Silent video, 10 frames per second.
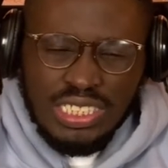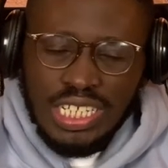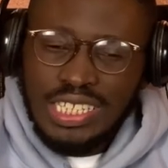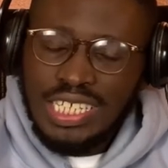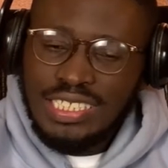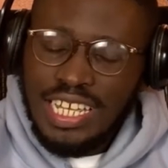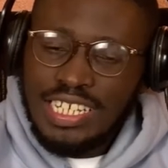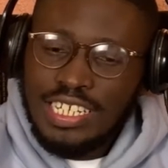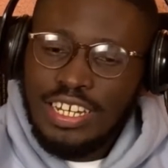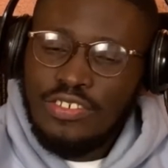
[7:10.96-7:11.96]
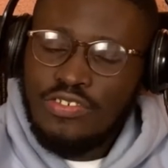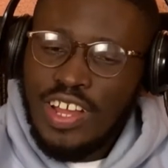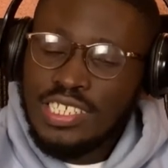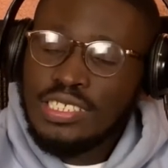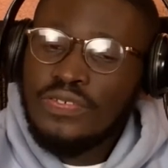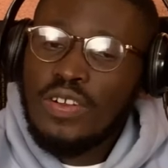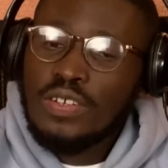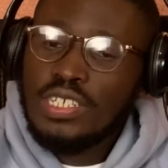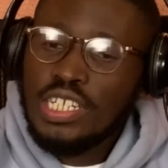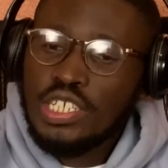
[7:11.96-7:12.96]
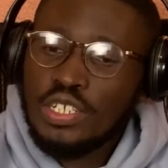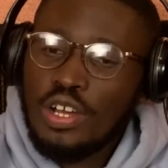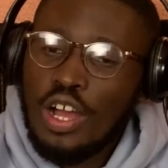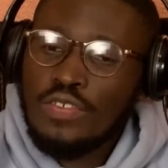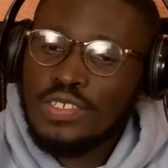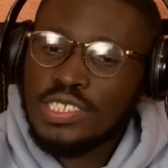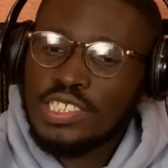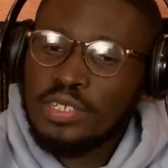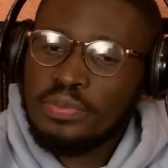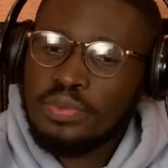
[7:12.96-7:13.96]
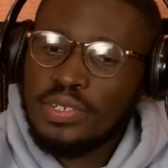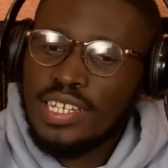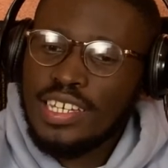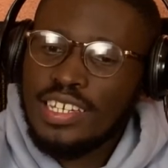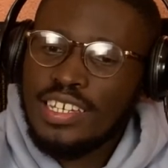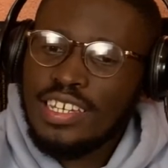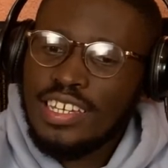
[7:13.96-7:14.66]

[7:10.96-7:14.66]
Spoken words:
That thing's like right at the foundation of this temple, hey?